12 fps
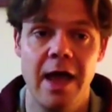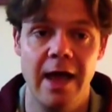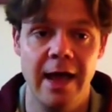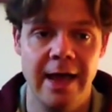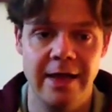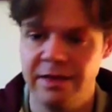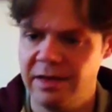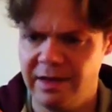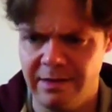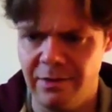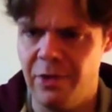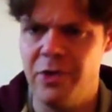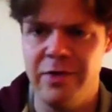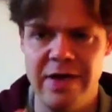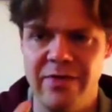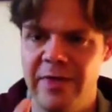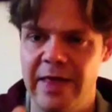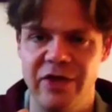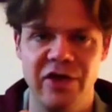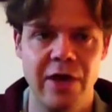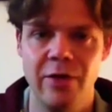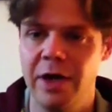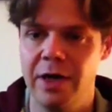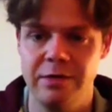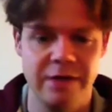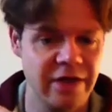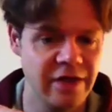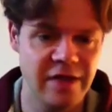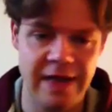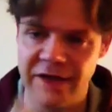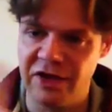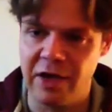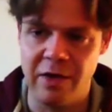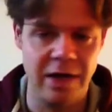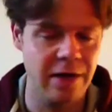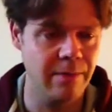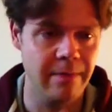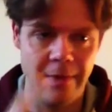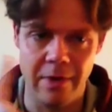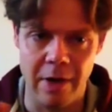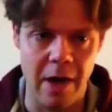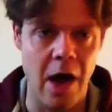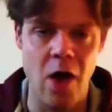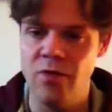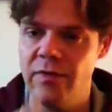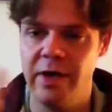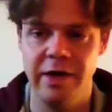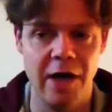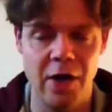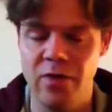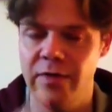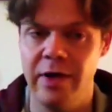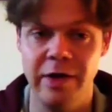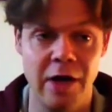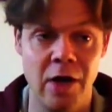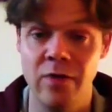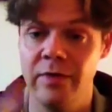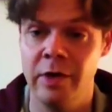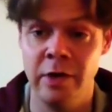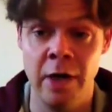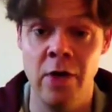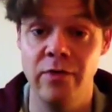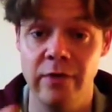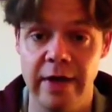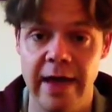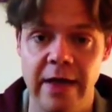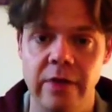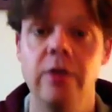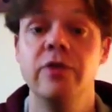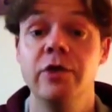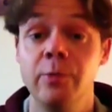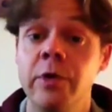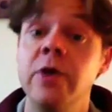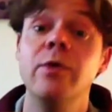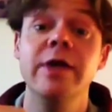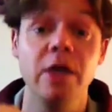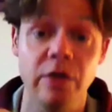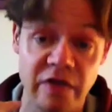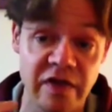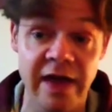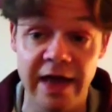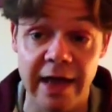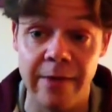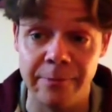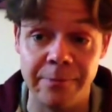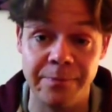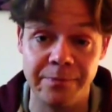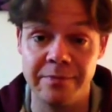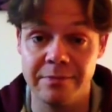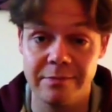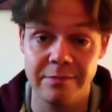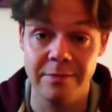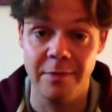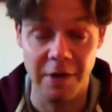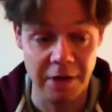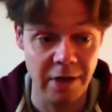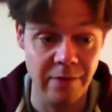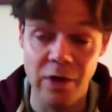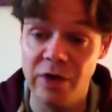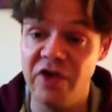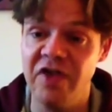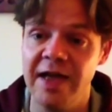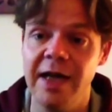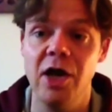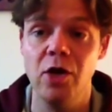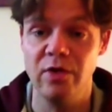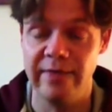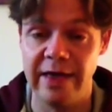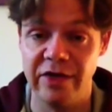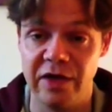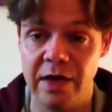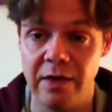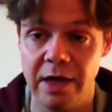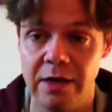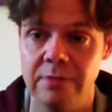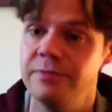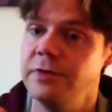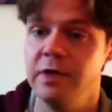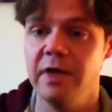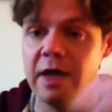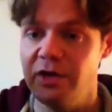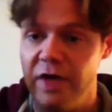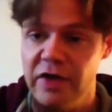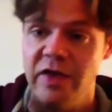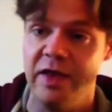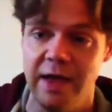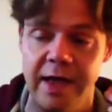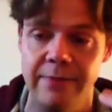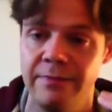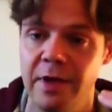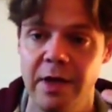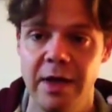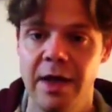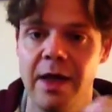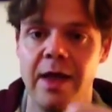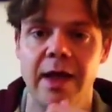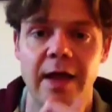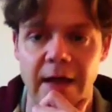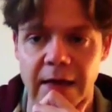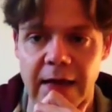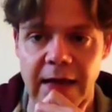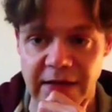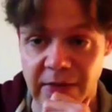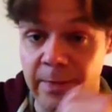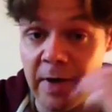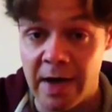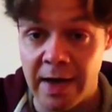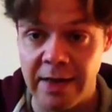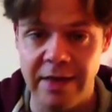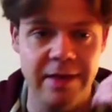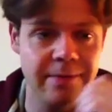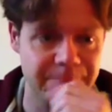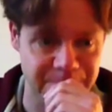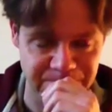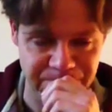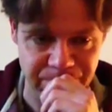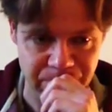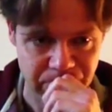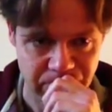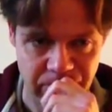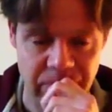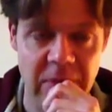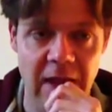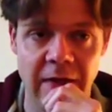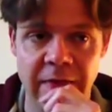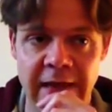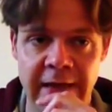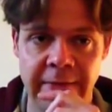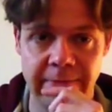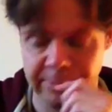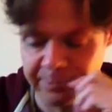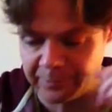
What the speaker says: or even that solo. Listen to that solo over and over and over and over again, to the point where you can sing it. You know, if you can sing along with that solo, you're digesting it in your mind, and then